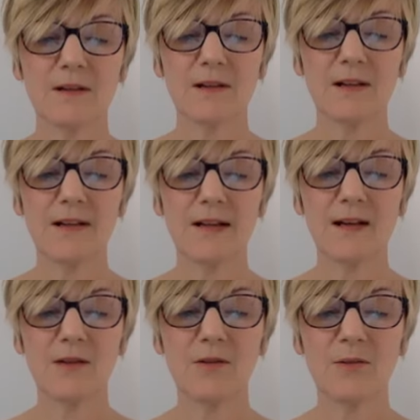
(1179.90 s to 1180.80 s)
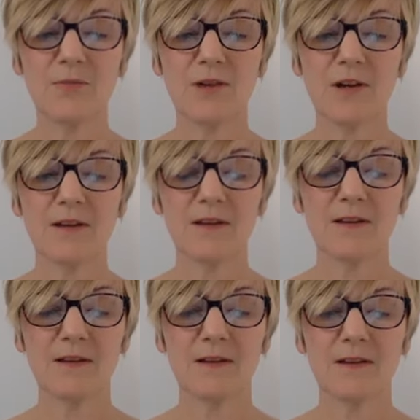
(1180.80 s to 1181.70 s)
allow the breath
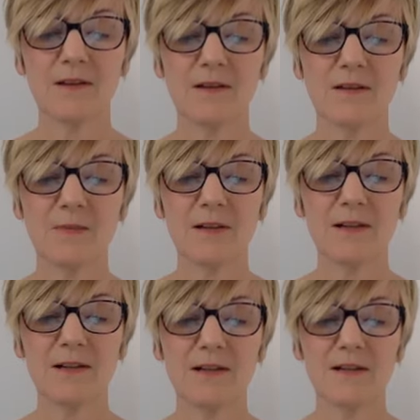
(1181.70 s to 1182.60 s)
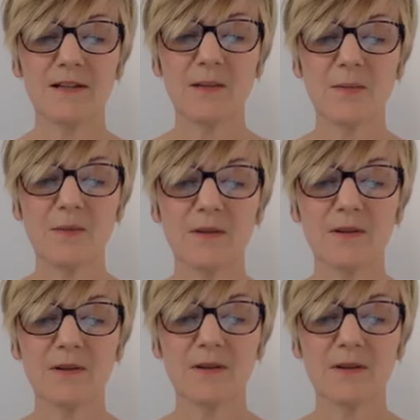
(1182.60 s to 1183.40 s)
to be a little deeper.